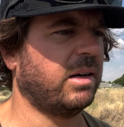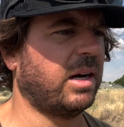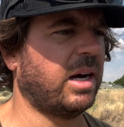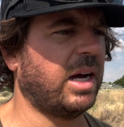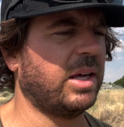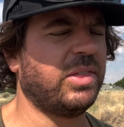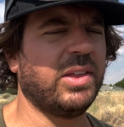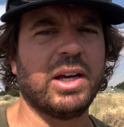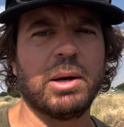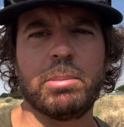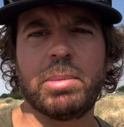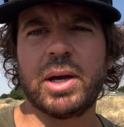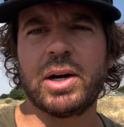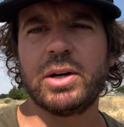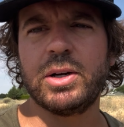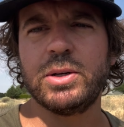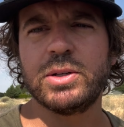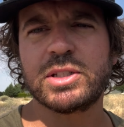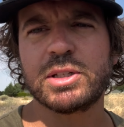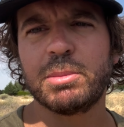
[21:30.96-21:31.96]
I think a better
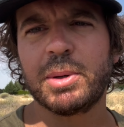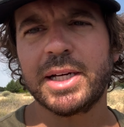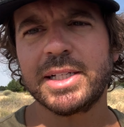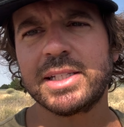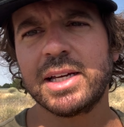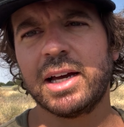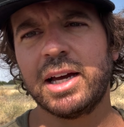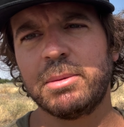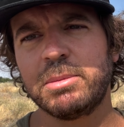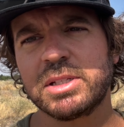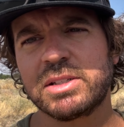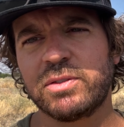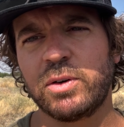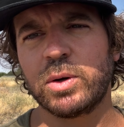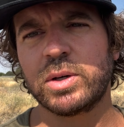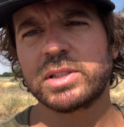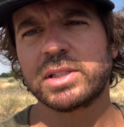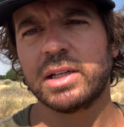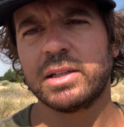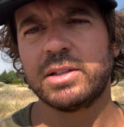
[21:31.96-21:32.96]
use of my time is
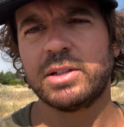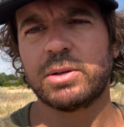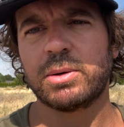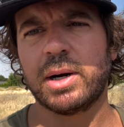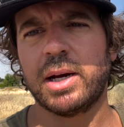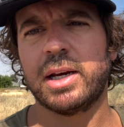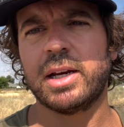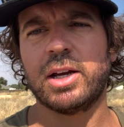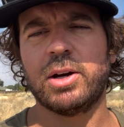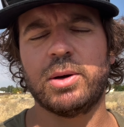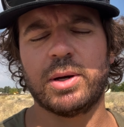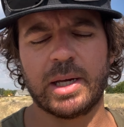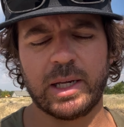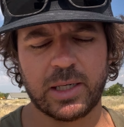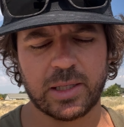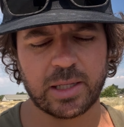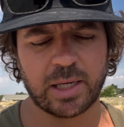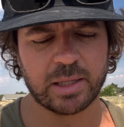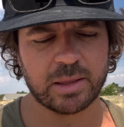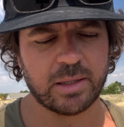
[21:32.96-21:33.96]
focused on the Durango and
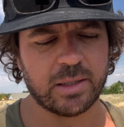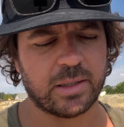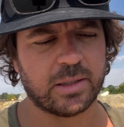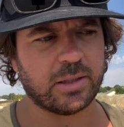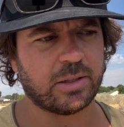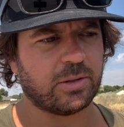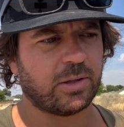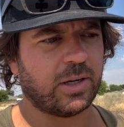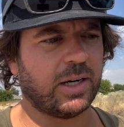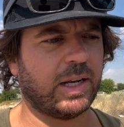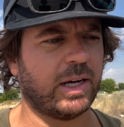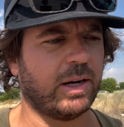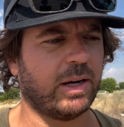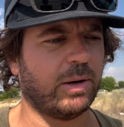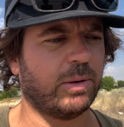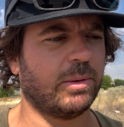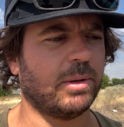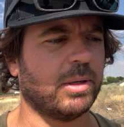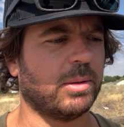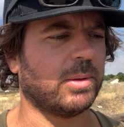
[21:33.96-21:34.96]
getting that thing done right now.
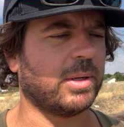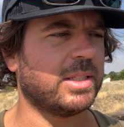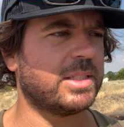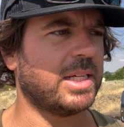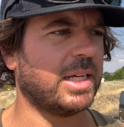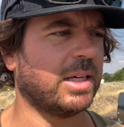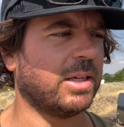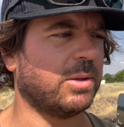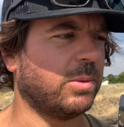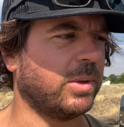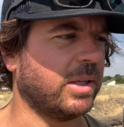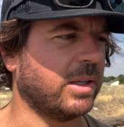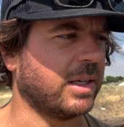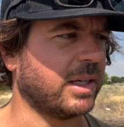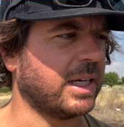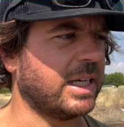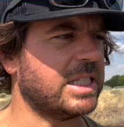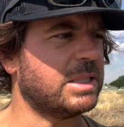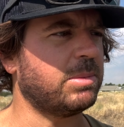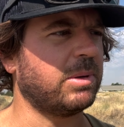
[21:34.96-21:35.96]
I really want to take it wheeling.
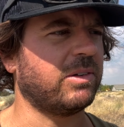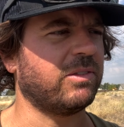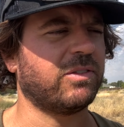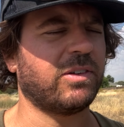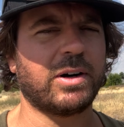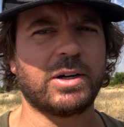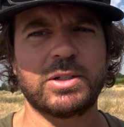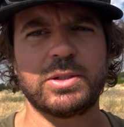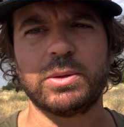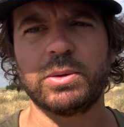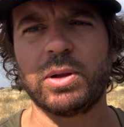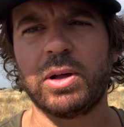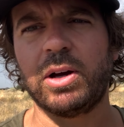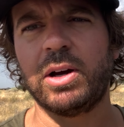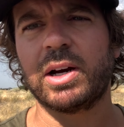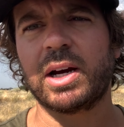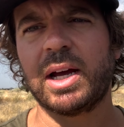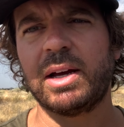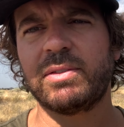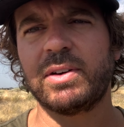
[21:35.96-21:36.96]
It's been far too
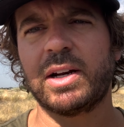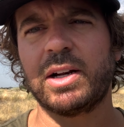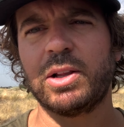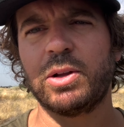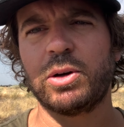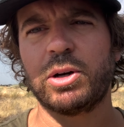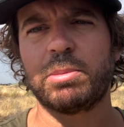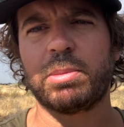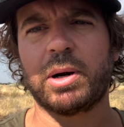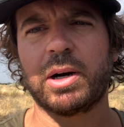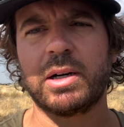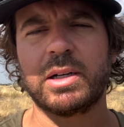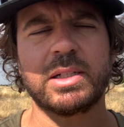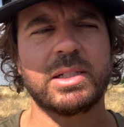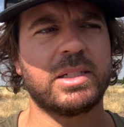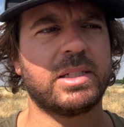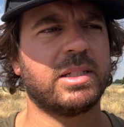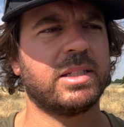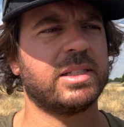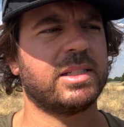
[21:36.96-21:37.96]
long. I've got a load of
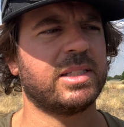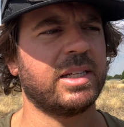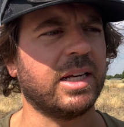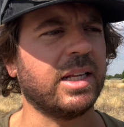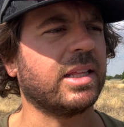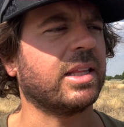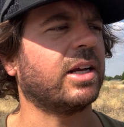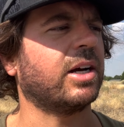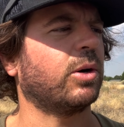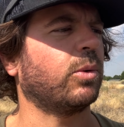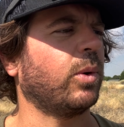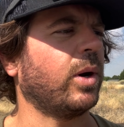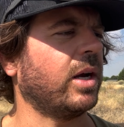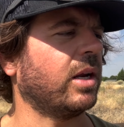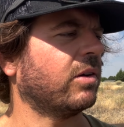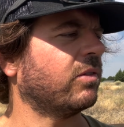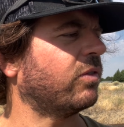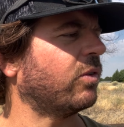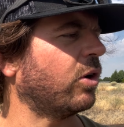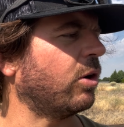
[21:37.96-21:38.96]
parts sitting there
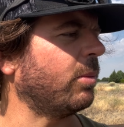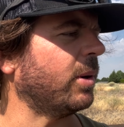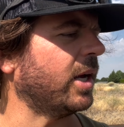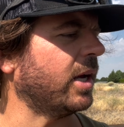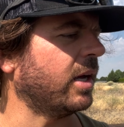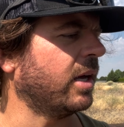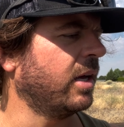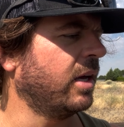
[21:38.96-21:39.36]
waiting for me.